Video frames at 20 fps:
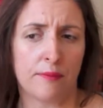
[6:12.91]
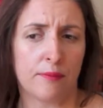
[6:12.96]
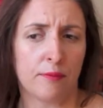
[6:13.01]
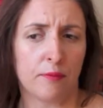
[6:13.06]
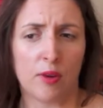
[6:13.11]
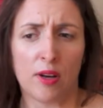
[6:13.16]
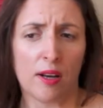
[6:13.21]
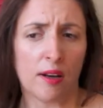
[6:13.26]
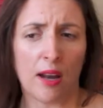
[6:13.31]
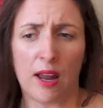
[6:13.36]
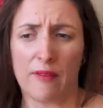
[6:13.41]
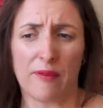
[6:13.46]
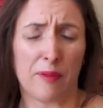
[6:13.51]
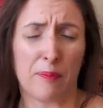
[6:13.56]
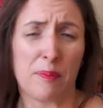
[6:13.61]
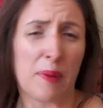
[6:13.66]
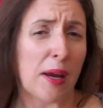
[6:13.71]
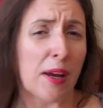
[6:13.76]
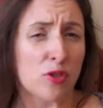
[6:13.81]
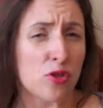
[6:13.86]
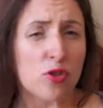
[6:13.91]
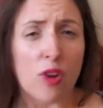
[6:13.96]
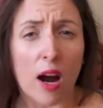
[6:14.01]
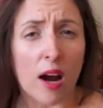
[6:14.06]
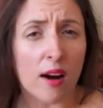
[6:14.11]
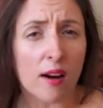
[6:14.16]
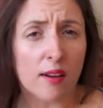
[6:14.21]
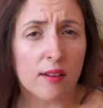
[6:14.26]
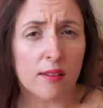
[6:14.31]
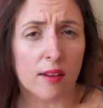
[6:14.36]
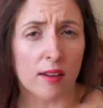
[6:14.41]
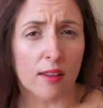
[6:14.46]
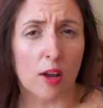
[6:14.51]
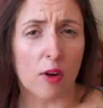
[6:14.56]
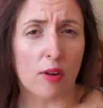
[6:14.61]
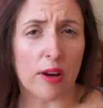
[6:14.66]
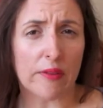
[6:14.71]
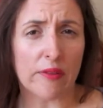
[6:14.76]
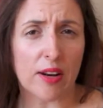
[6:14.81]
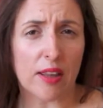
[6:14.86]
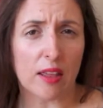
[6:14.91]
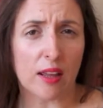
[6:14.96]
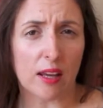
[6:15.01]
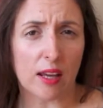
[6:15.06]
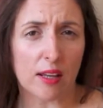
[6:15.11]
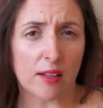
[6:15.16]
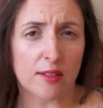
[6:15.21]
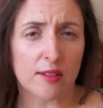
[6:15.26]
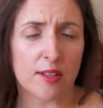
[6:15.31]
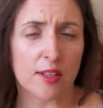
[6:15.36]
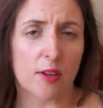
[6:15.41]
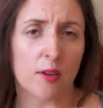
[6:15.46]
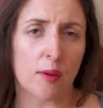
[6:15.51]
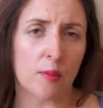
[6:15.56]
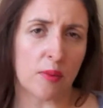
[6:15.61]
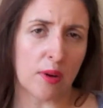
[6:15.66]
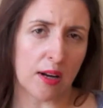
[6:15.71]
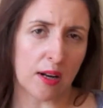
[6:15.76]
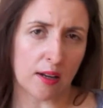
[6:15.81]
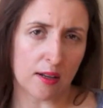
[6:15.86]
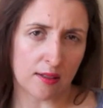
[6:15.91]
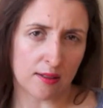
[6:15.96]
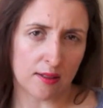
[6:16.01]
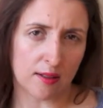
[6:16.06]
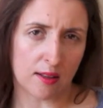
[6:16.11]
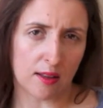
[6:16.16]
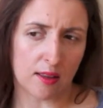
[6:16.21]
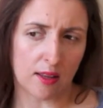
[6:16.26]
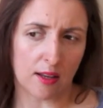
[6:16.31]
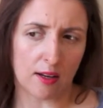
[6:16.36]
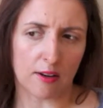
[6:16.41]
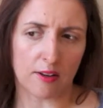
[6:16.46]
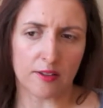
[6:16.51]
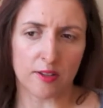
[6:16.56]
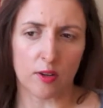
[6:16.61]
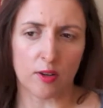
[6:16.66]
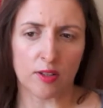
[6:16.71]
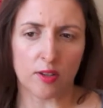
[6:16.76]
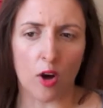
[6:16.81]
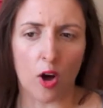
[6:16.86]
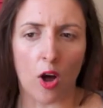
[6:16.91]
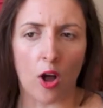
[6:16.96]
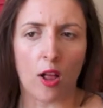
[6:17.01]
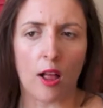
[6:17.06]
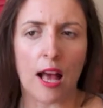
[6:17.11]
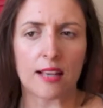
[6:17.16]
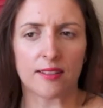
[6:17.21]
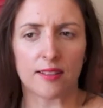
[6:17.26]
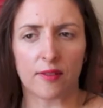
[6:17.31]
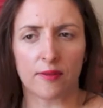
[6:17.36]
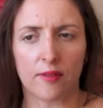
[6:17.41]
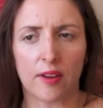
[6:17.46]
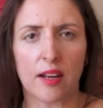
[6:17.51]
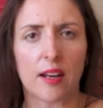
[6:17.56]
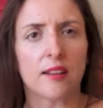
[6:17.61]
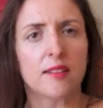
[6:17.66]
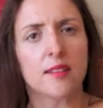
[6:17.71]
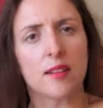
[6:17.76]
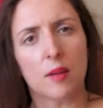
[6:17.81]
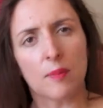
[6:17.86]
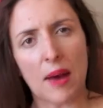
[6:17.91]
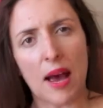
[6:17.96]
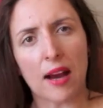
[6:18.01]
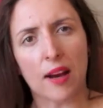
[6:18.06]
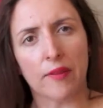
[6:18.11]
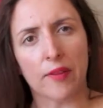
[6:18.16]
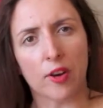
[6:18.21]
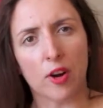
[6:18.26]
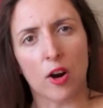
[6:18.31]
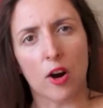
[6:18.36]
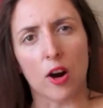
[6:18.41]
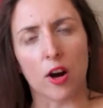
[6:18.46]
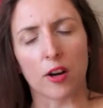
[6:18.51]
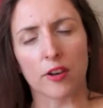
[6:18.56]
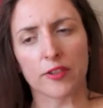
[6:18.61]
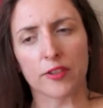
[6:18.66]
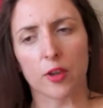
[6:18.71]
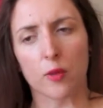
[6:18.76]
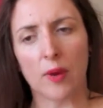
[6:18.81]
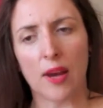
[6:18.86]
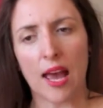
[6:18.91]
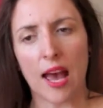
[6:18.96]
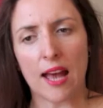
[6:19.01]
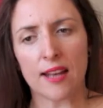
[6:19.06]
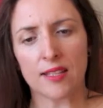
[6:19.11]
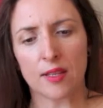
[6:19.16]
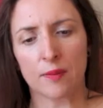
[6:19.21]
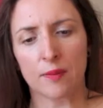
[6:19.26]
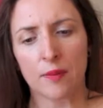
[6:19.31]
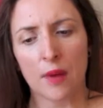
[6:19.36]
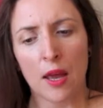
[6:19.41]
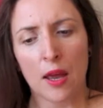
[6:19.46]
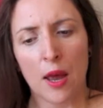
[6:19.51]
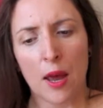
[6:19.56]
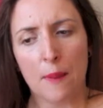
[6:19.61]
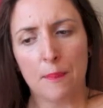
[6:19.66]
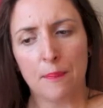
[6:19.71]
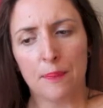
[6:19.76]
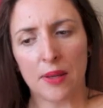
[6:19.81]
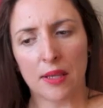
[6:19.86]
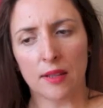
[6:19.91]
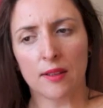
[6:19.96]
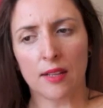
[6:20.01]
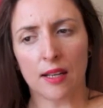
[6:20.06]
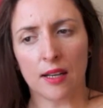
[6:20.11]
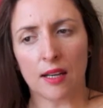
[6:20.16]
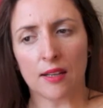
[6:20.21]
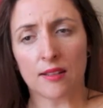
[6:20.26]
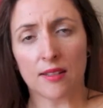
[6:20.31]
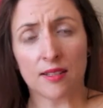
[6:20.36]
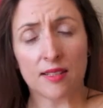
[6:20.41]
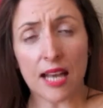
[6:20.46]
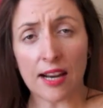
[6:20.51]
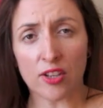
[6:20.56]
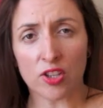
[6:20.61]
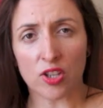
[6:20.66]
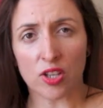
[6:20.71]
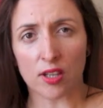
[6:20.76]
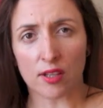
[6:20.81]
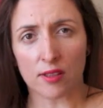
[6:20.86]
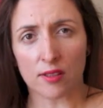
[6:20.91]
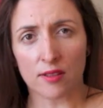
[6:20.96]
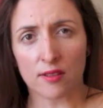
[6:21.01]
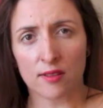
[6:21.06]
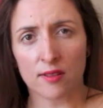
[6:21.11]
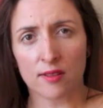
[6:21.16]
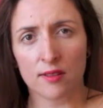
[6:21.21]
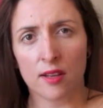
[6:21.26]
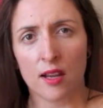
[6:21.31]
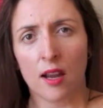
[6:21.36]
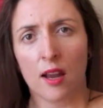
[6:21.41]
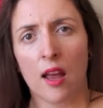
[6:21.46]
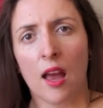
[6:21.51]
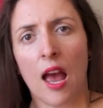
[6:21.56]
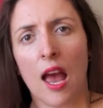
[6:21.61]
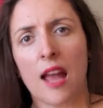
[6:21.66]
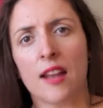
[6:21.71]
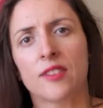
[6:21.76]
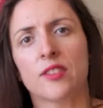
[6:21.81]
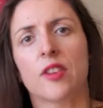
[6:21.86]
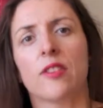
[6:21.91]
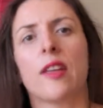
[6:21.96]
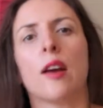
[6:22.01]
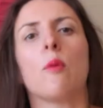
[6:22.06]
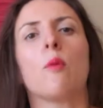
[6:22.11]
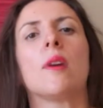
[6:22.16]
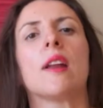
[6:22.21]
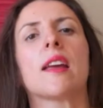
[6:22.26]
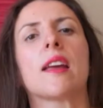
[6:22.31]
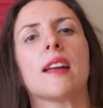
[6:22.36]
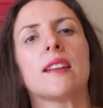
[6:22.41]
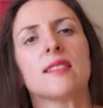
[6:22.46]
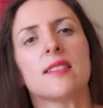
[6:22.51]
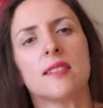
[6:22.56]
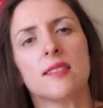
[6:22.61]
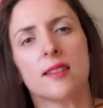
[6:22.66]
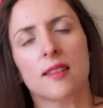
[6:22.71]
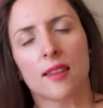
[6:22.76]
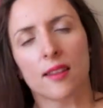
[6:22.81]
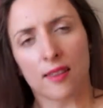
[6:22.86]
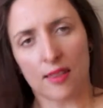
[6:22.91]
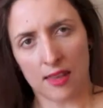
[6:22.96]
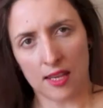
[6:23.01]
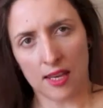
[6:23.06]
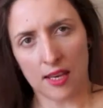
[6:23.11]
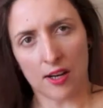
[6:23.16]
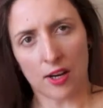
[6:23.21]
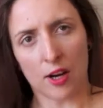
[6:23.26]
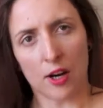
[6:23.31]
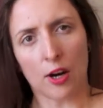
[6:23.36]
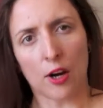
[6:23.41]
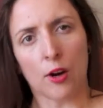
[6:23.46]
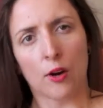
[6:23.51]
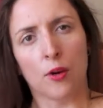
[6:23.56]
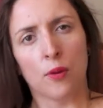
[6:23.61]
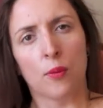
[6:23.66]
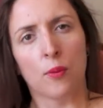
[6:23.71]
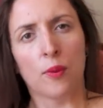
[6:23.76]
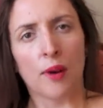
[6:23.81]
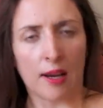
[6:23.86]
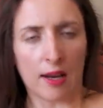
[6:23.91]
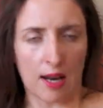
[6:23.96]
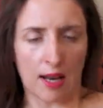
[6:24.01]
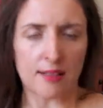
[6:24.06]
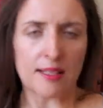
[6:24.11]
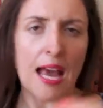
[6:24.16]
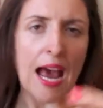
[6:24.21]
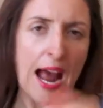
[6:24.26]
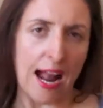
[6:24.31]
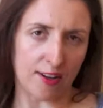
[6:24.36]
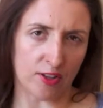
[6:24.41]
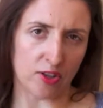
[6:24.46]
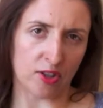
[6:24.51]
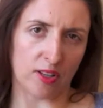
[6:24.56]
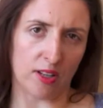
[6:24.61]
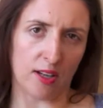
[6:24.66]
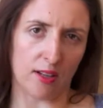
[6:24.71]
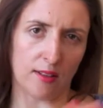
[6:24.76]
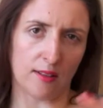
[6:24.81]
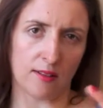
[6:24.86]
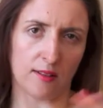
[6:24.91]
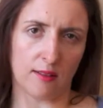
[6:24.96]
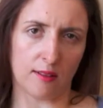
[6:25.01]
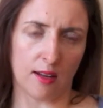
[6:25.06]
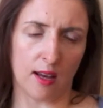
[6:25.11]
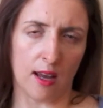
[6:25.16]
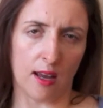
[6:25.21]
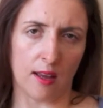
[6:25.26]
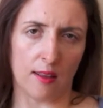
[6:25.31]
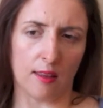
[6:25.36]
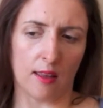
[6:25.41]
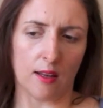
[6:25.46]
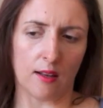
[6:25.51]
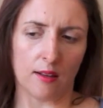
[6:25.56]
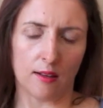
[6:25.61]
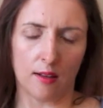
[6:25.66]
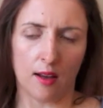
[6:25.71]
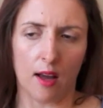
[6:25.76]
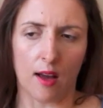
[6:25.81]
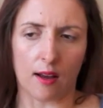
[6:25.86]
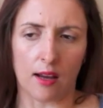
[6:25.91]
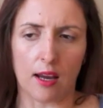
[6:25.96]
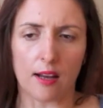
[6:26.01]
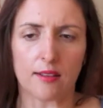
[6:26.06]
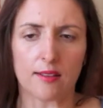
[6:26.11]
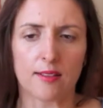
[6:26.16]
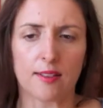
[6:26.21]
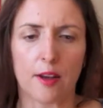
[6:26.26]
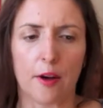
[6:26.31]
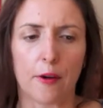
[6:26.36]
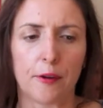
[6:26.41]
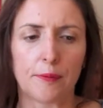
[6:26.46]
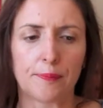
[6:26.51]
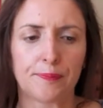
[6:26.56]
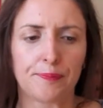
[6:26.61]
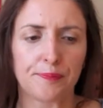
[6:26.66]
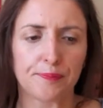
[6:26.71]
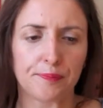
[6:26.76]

we didn't have a big truck to load everything into and bring it into the theater. So it all has to fit into the back of a car. So we had to build it in sections, and so that when it gets into the theater, we attached it and then hung it. So